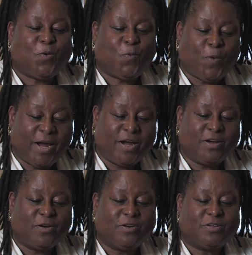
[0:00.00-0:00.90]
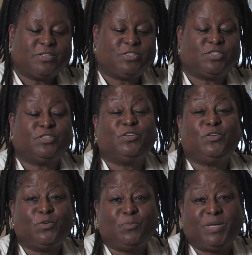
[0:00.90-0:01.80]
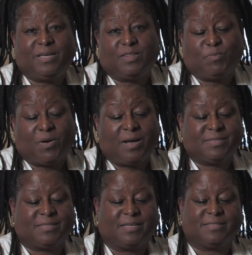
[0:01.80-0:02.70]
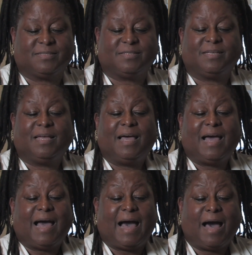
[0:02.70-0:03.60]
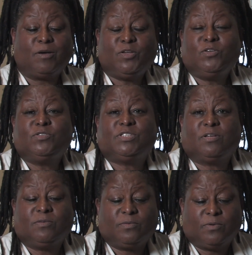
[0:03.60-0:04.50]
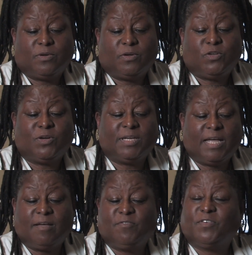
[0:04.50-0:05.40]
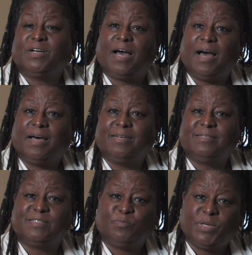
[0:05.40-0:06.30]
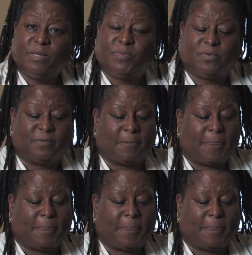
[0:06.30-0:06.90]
Where should you be in the process? How do you show your love for God to people?